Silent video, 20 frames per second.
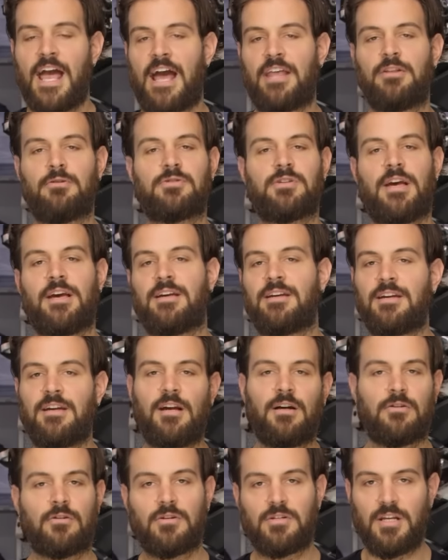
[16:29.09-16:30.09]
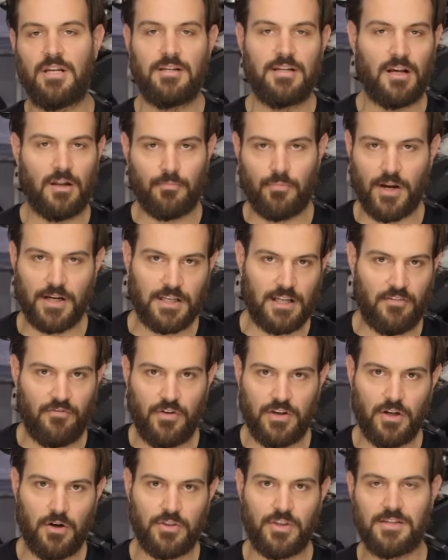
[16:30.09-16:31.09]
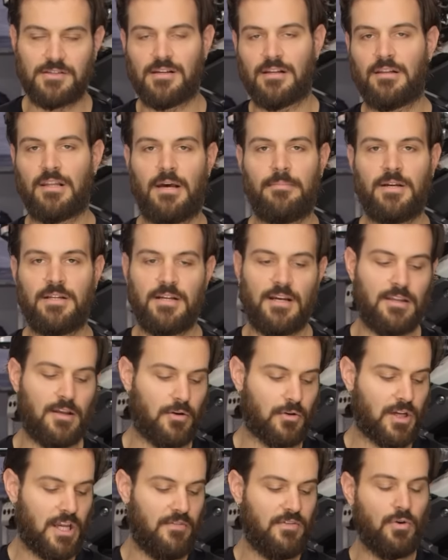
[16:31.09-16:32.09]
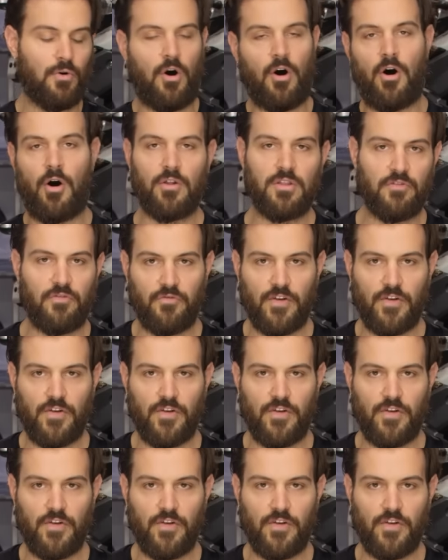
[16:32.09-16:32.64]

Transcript: and there's a killer detailed breakdown video on this that Lemmy did that'll give you all the